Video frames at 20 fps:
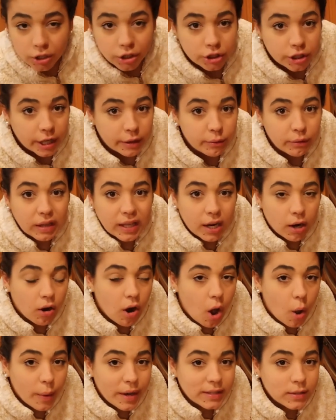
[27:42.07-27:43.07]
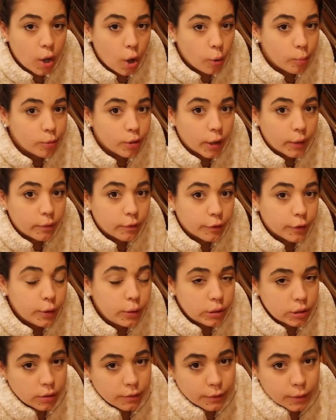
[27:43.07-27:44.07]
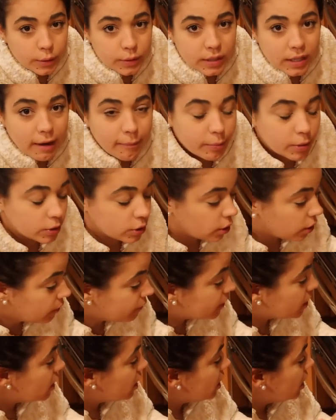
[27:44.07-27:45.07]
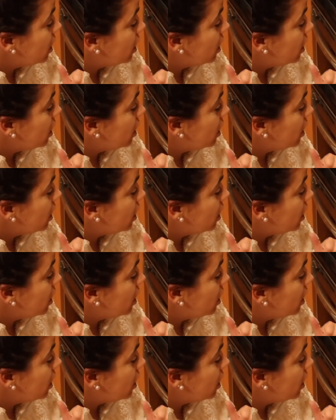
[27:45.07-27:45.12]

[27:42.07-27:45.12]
generally are always homegrown fruits or fruits that I preserved.